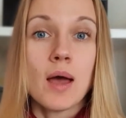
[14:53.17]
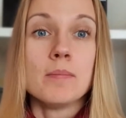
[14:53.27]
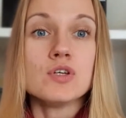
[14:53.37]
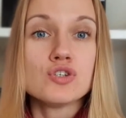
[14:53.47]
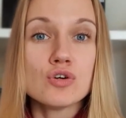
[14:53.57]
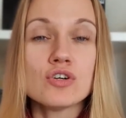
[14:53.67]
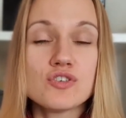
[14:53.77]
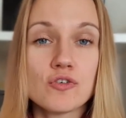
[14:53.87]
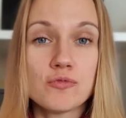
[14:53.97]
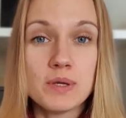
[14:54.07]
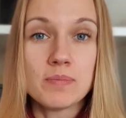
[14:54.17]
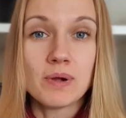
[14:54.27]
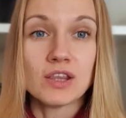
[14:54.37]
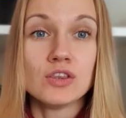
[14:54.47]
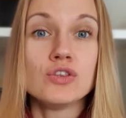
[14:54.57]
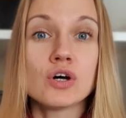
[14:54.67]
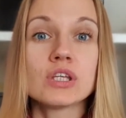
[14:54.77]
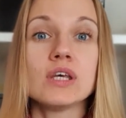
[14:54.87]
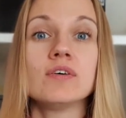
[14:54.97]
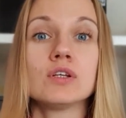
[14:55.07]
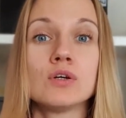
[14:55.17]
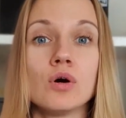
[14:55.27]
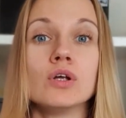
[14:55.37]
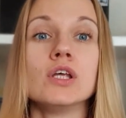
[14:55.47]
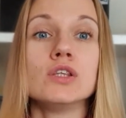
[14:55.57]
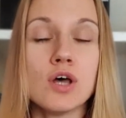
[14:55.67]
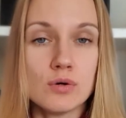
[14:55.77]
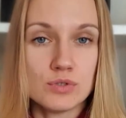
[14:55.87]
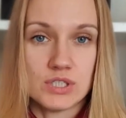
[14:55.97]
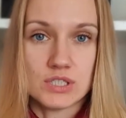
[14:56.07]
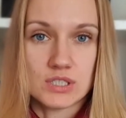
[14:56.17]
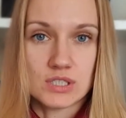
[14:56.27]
majority of people not even gonna notice.